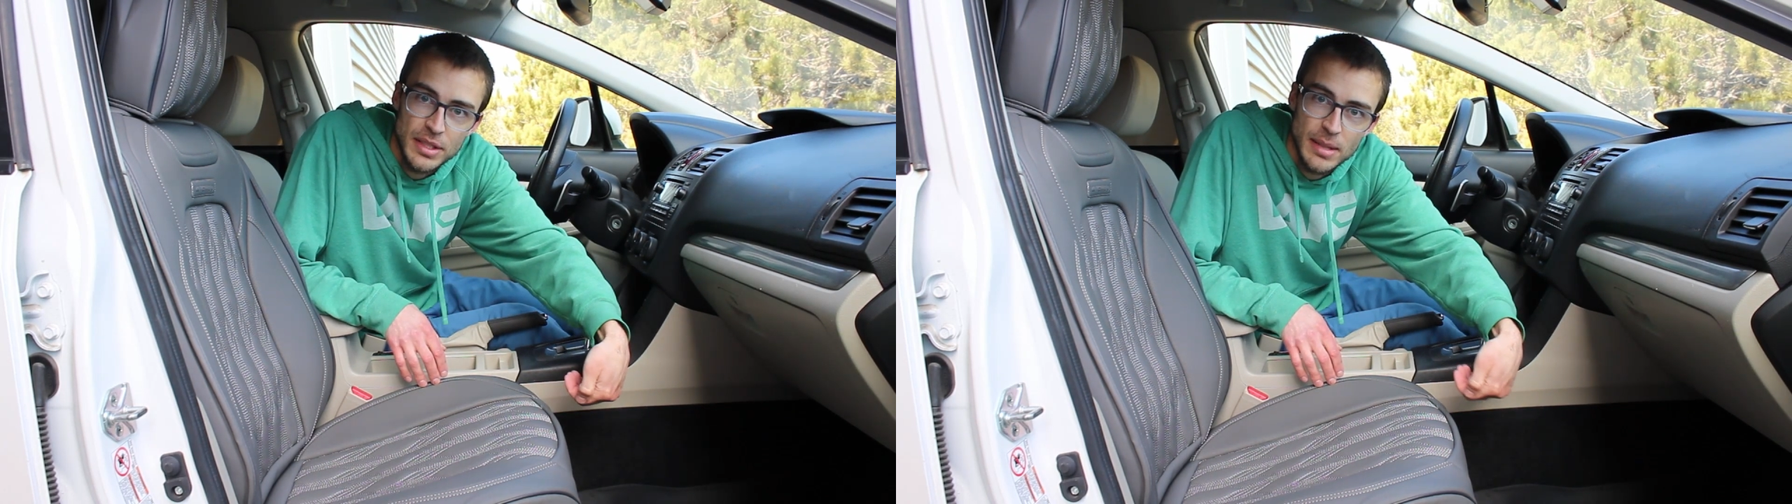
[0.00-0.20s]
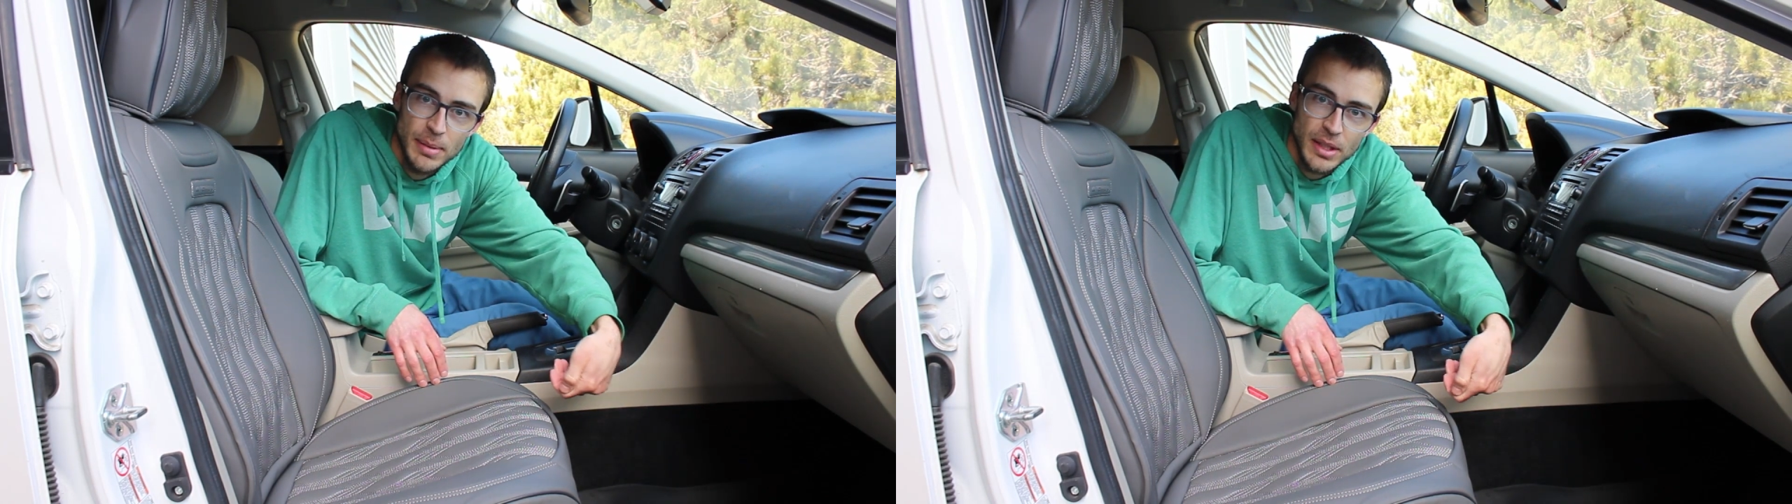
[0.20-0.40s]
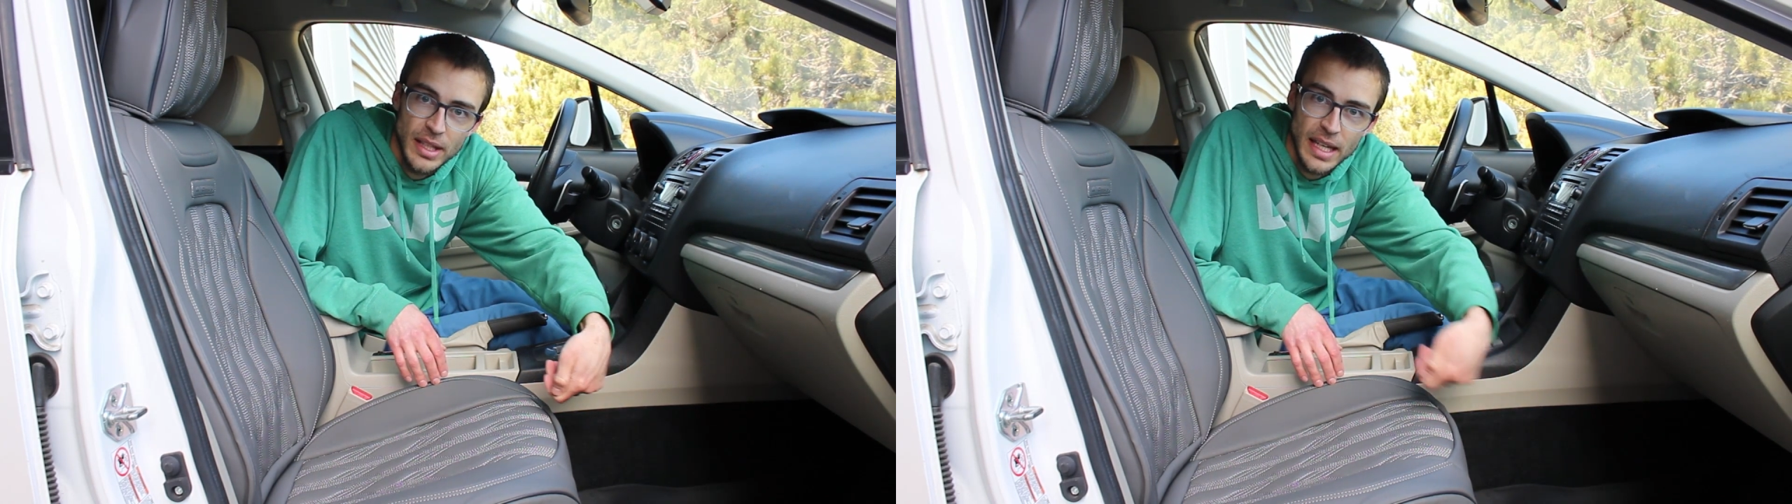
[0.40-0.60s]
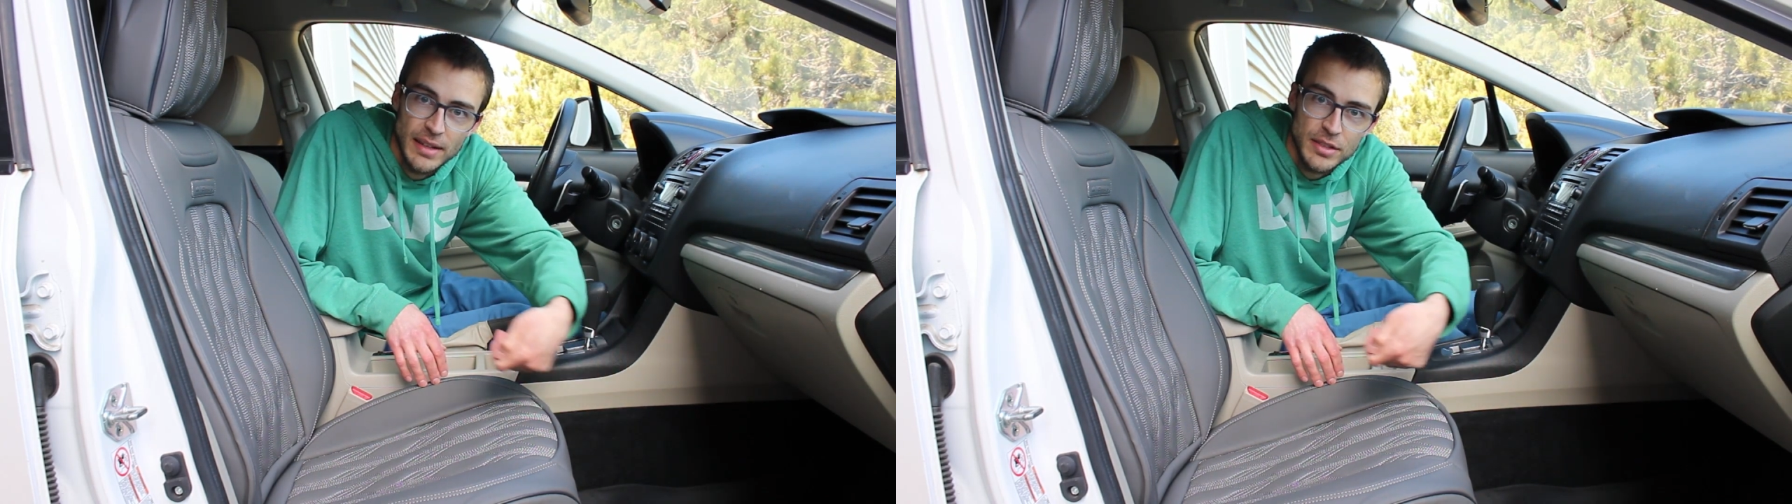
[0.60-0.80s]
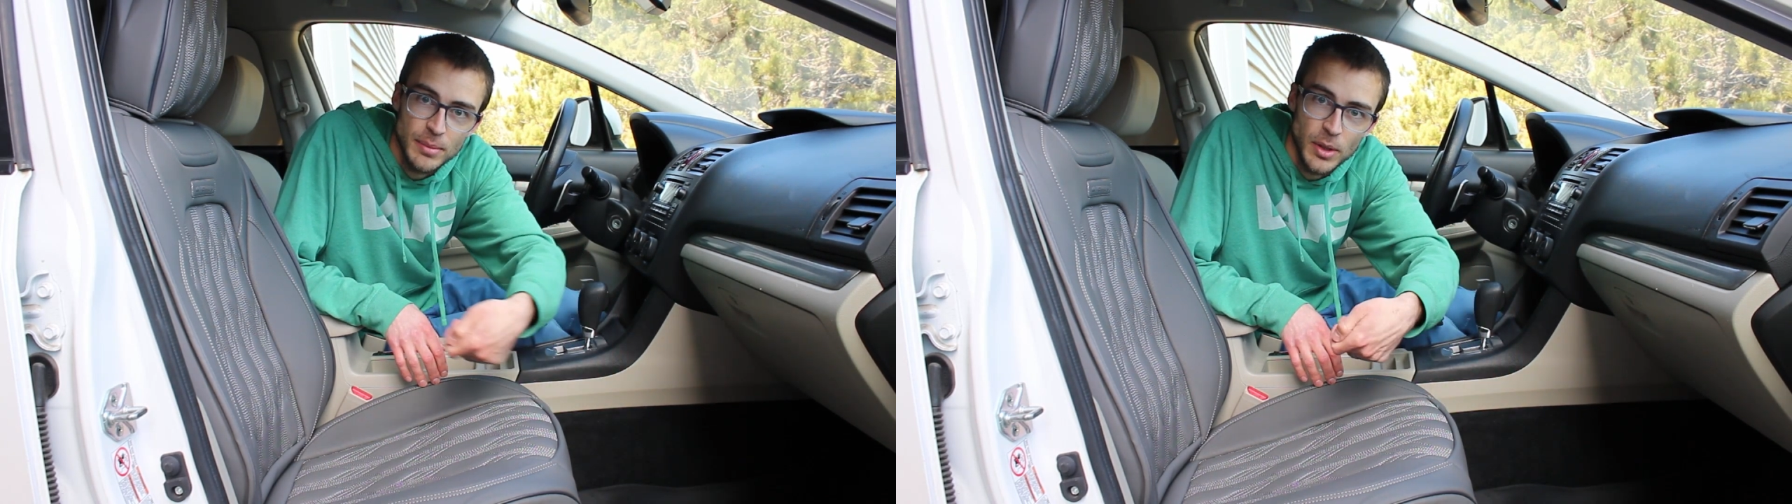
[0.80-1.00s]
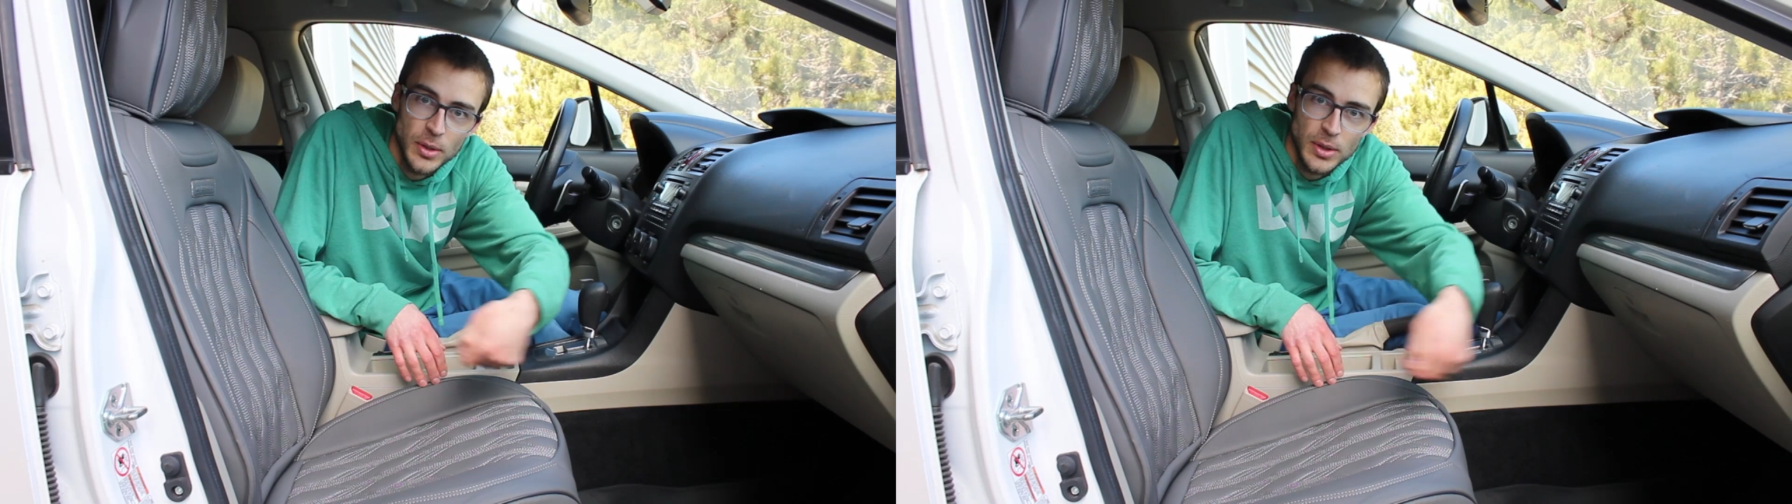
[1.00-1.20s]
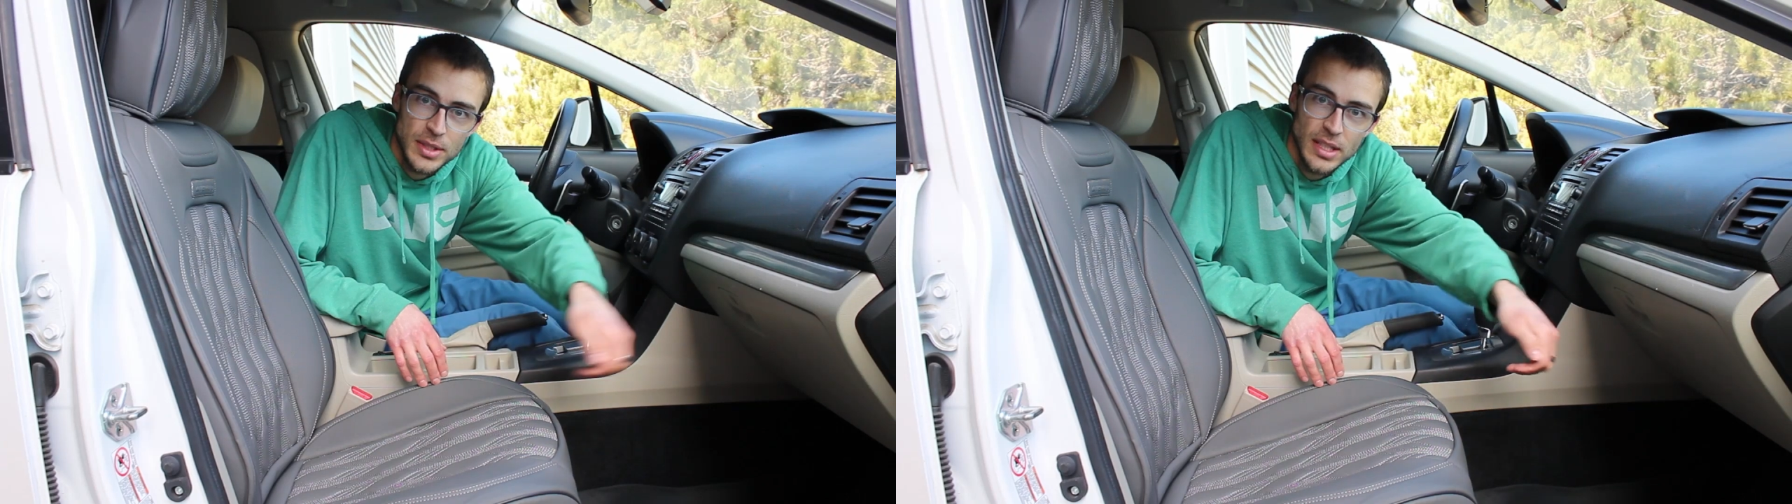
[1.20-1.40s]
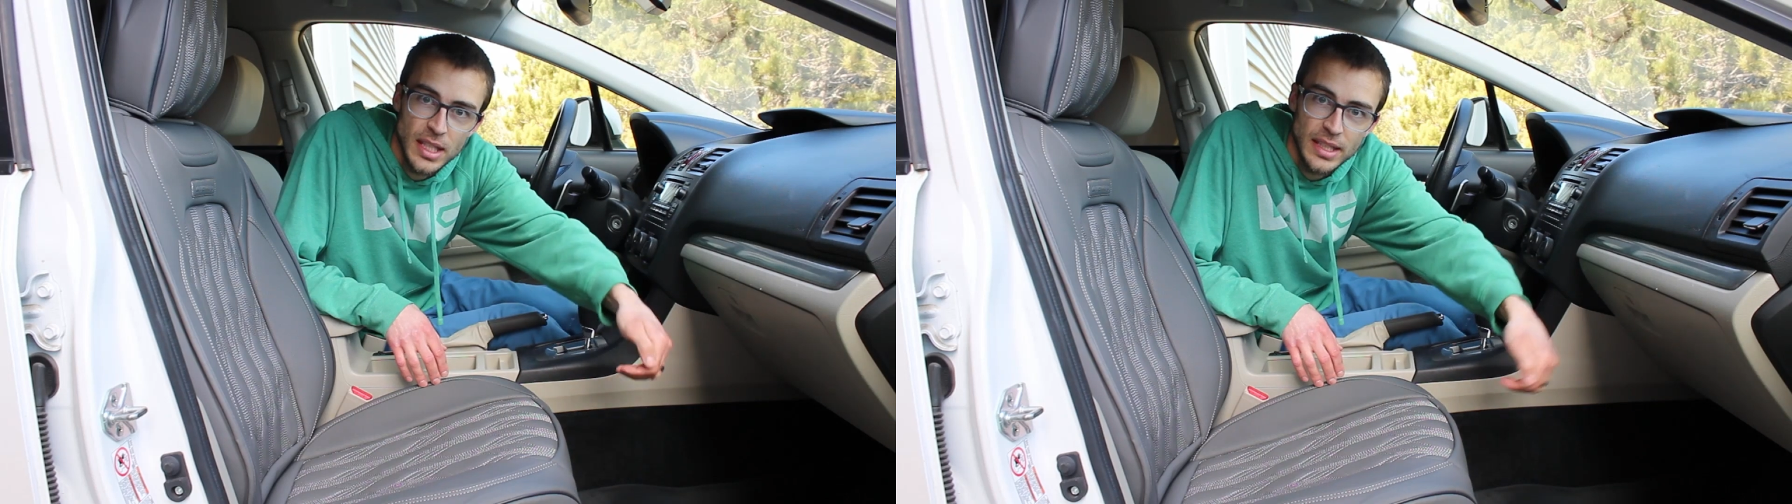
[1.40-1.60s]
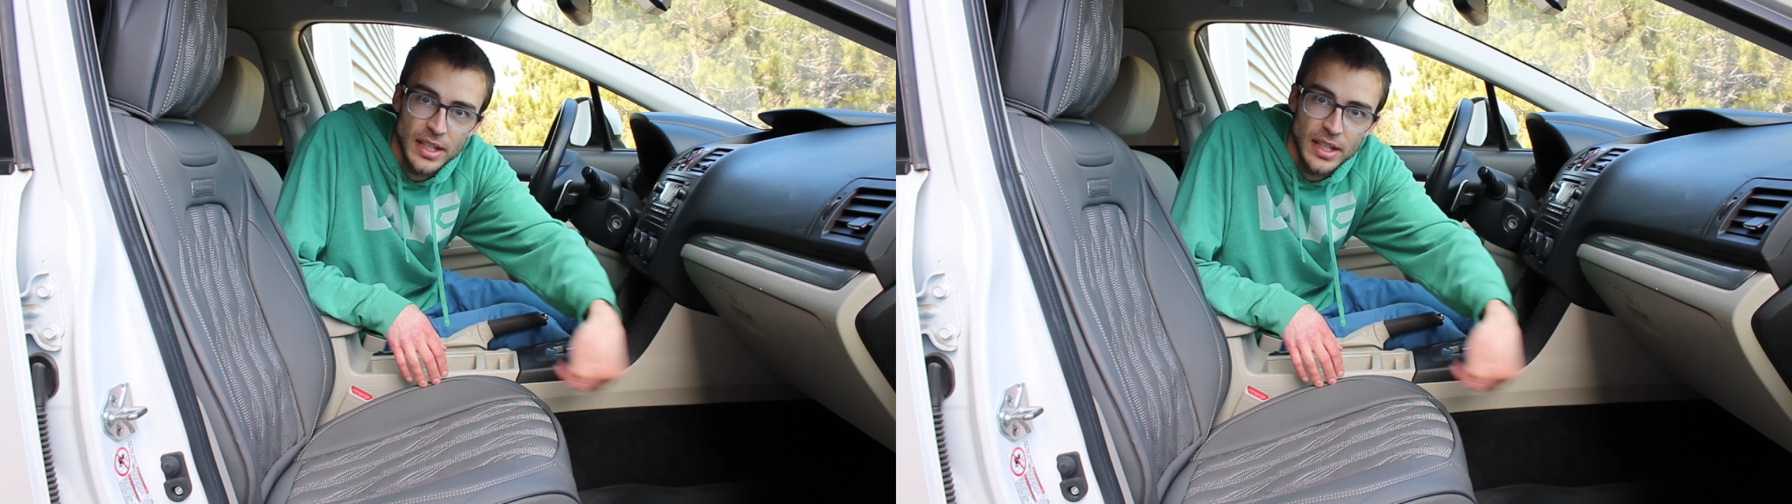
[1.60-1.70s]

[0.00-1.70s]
typically they have some holes along